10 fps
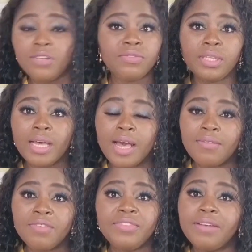
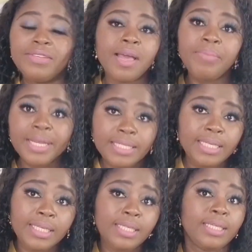
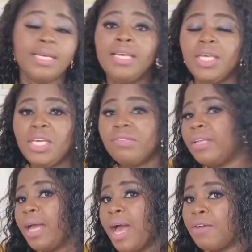diabetic, if
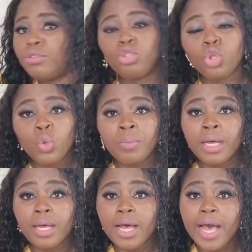they have
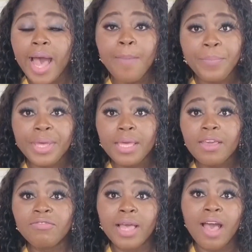stoma, AP,
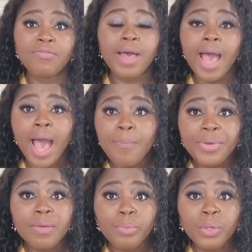if they have AP
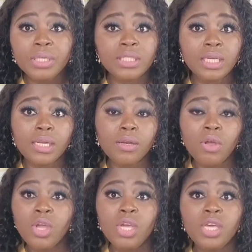Beutel,
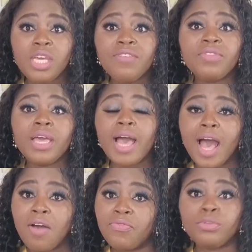if they
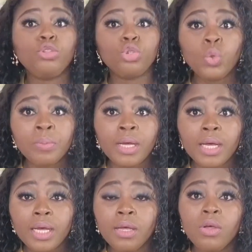have
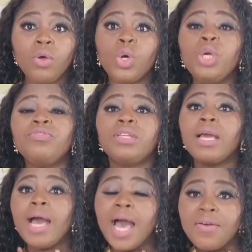stoma, or if they
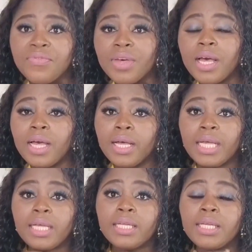have
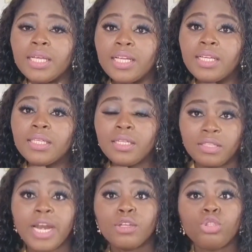a
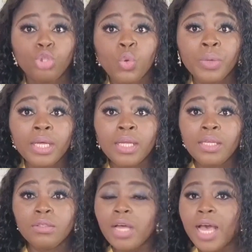tracheostoma.
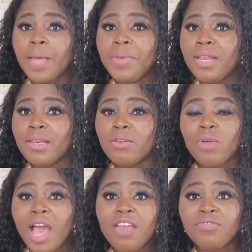I mean,
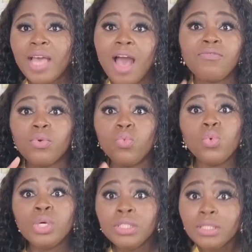if they have a
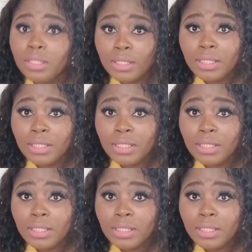wound,